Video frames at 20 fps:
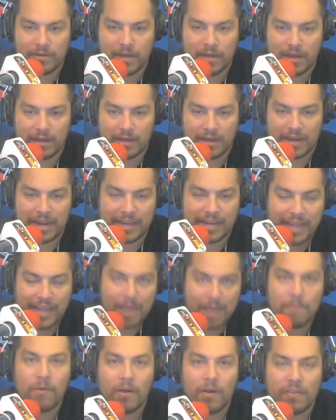done. And I
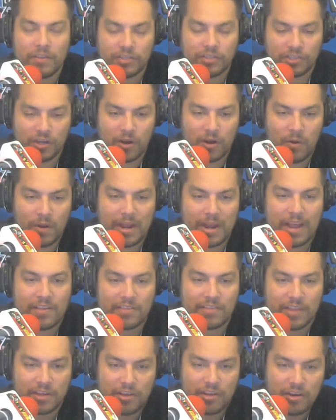came on the show and I
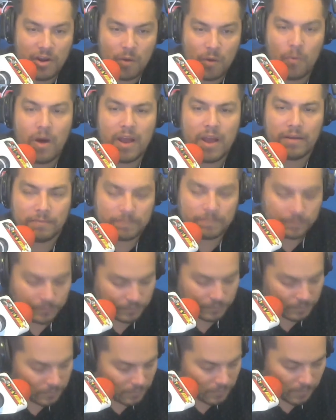said, you know what?
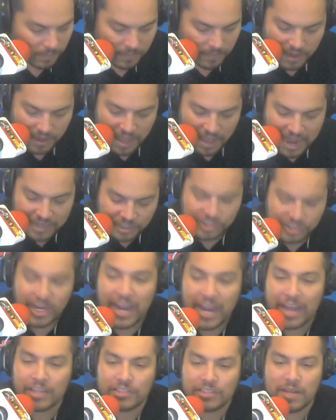I
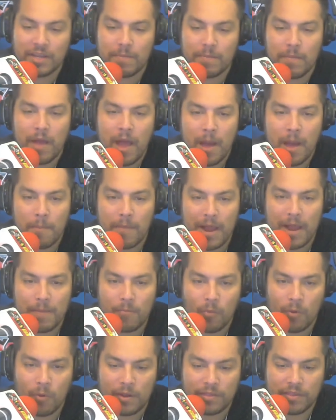changed up my
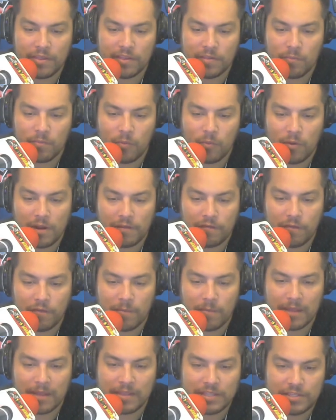morning this morning for
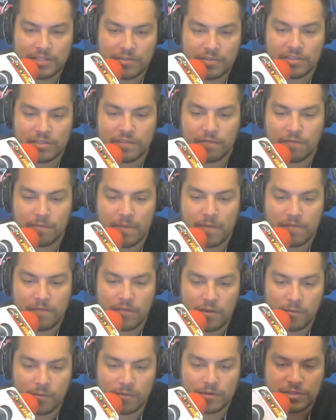my listeners and for my
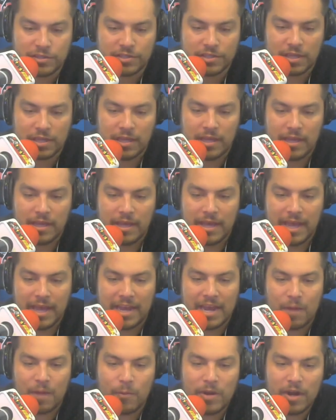viewers.
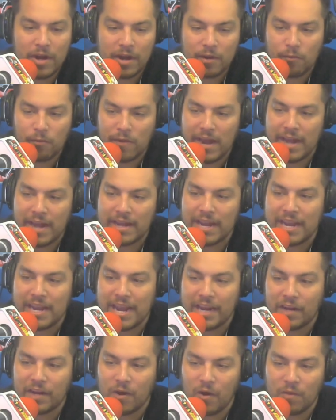And I went on a rant and
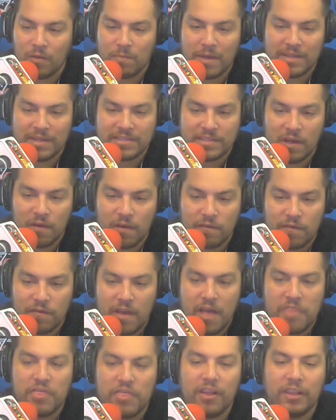I called myself
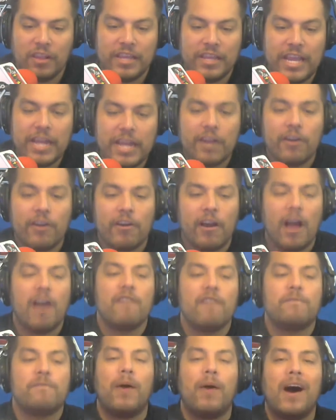the leader
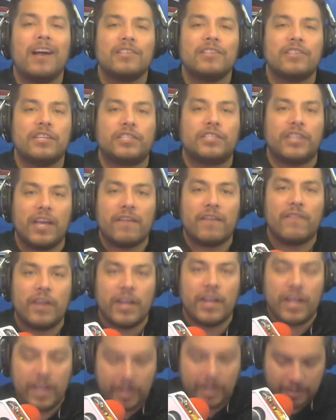of
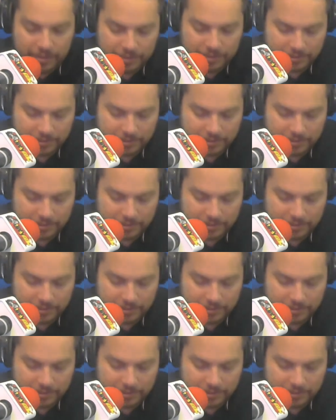positivity.